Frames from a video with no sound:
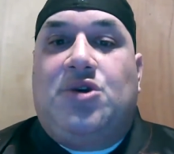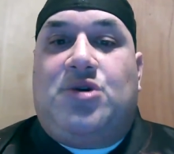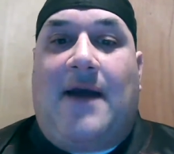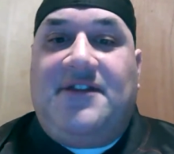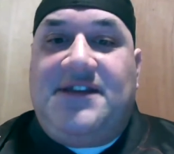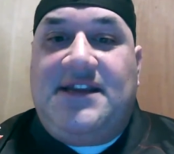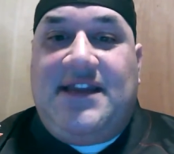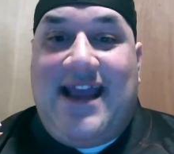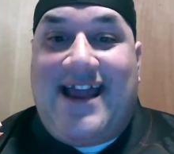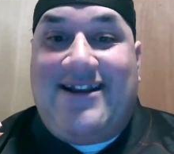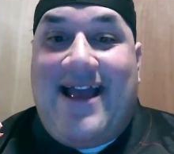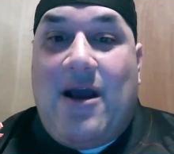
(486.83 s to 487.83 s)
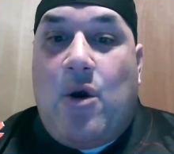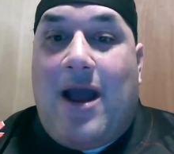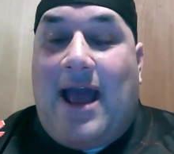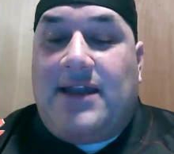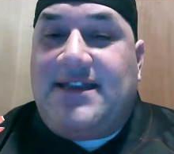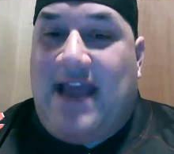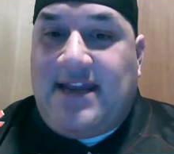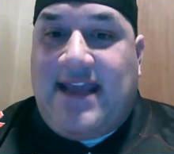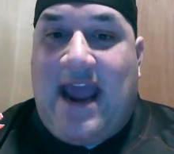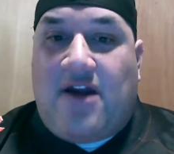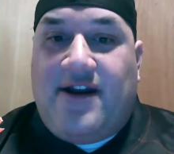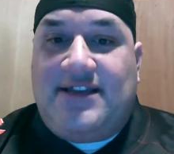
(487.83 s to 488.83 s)
Travis Etienne, 10
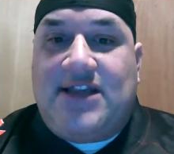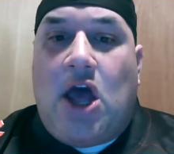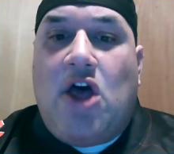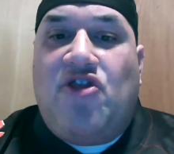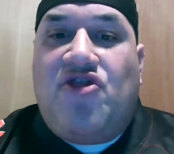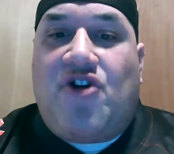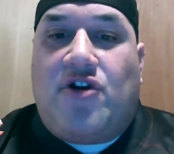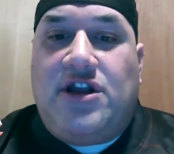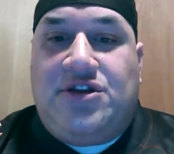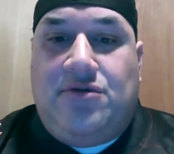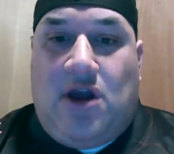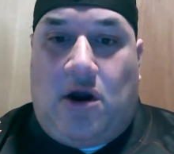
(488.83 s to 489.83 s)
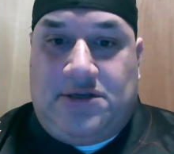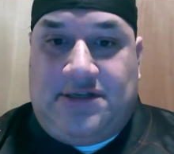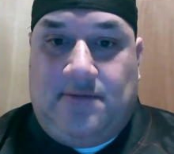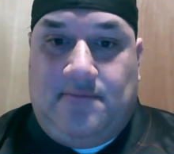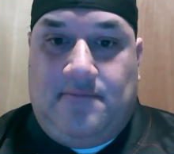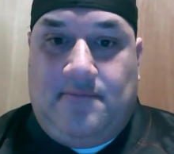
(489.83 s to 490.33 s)
carries, 32 yards.